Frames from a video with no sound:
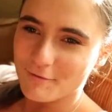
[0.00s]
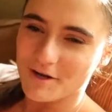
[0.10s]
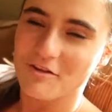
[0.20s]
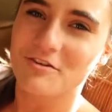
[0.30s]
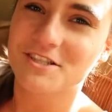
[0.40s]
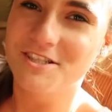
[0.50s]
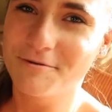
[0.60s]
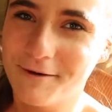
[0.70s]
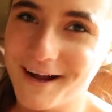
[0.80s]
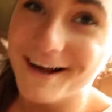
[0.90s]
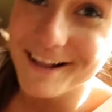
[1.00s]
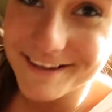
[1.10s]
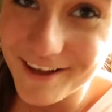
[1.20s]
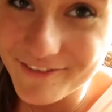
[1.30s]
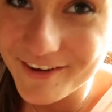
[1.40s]
One of the reasons why I
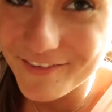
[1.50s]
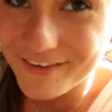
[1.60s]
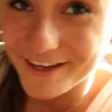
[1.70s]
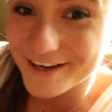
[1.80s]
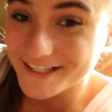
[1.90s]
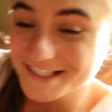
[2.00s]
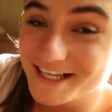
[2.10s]
love coming here is